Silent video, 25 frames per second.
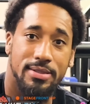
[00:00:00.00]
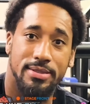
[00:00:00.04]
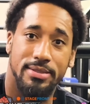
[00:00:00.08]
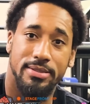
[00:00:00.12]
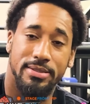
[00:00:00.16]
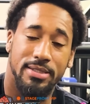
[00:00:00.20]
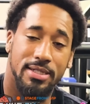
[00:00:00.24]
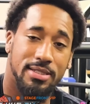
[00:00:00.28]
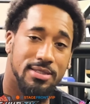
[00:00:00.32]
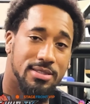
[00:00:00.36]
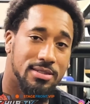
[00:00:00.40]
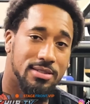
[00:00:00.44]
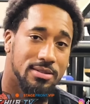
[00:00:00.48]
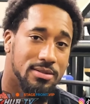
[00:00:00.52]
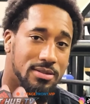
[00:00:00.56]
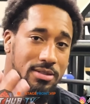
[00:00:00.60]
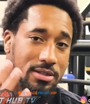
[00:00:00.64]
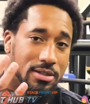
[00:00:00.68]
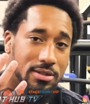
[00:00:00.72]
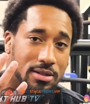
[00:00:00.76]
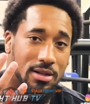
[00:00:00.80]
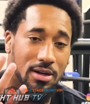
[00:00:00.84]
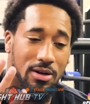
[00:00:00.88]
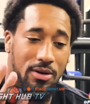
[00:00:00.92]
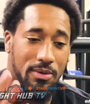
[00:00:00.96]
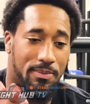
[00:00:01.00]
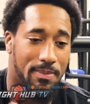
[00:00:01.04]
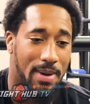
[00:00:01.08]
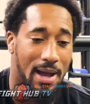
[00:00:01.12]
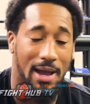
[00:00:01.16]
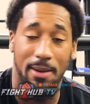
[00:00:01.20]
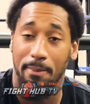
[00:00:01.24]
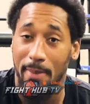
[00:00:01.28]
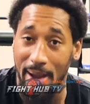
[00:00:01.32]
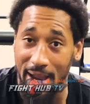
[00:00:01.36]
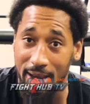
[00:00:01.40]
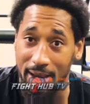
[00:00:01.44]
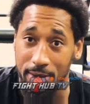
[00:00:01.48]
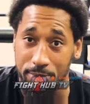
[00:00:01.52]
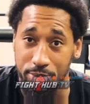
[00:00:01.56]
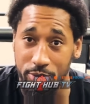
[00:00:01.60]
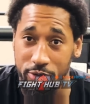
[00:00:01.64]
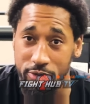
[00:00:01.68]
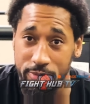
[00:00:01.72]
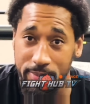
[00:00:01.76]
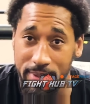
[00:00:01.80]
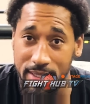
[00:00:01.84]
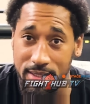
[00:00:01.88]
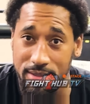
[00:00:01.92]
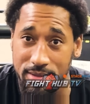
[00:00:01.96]
Just, you know, my
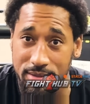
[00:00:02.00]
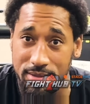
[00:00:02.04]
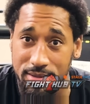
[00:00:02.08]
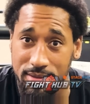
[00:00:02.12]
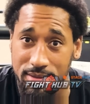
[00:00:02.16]
improvements?